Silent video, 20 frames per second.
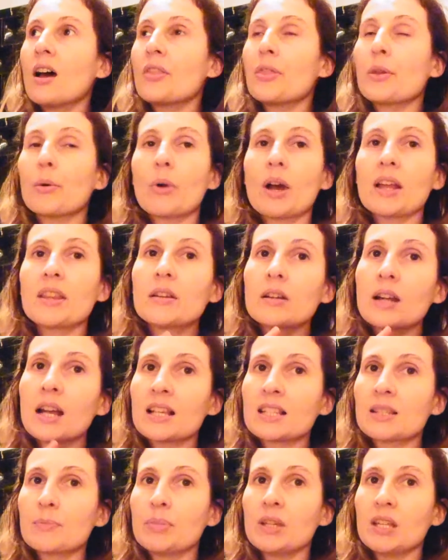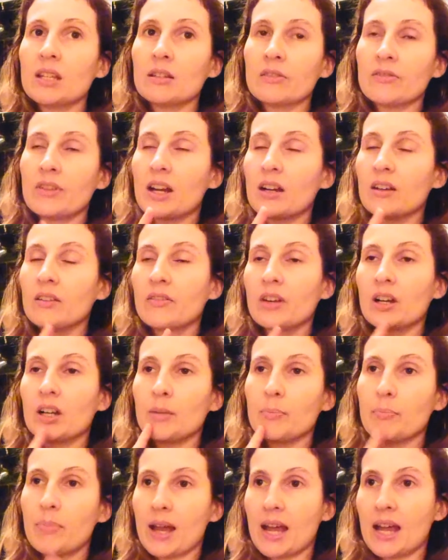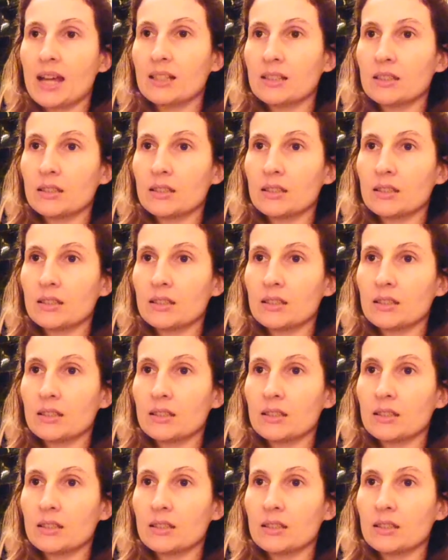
The weather has been very very bad.